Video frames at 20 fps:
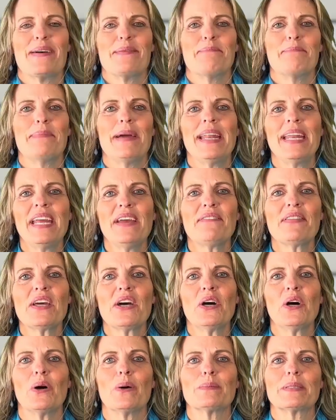Many of the
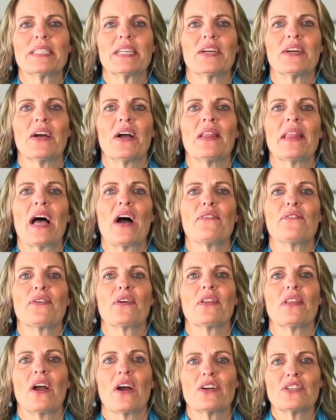homes here allow
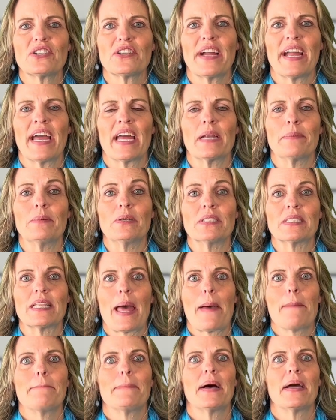for larger animals,
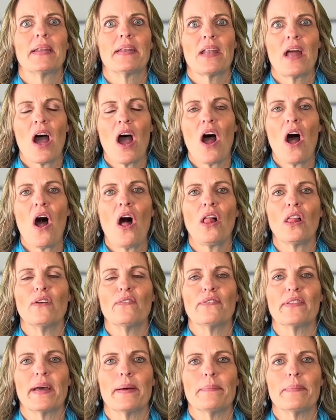but not all
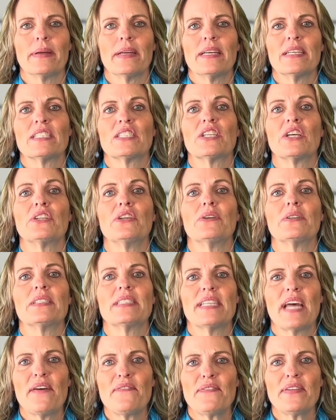of them. So you'll
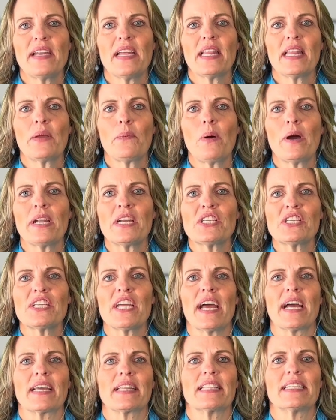definitely want to
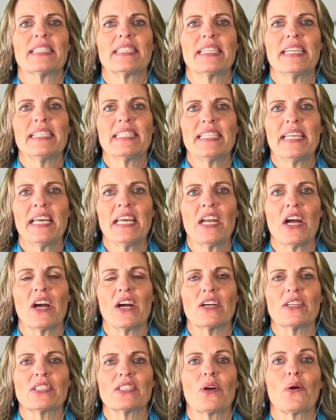check the
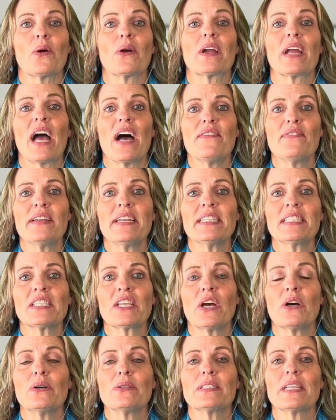CC&Rs or covenants,
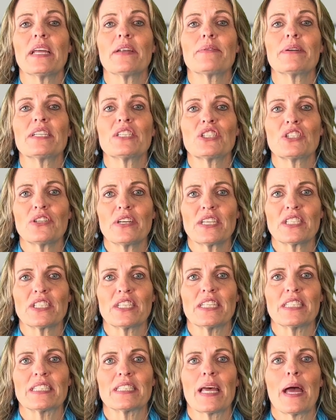codes, and
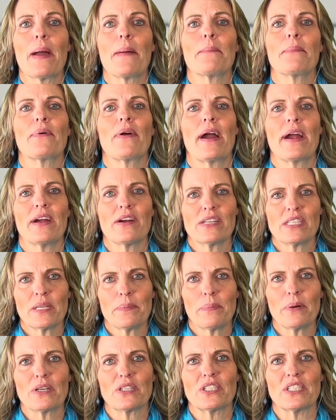restrictions prior to
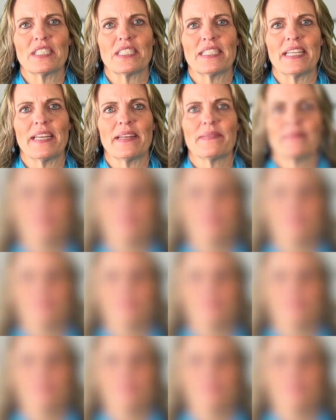purchasing.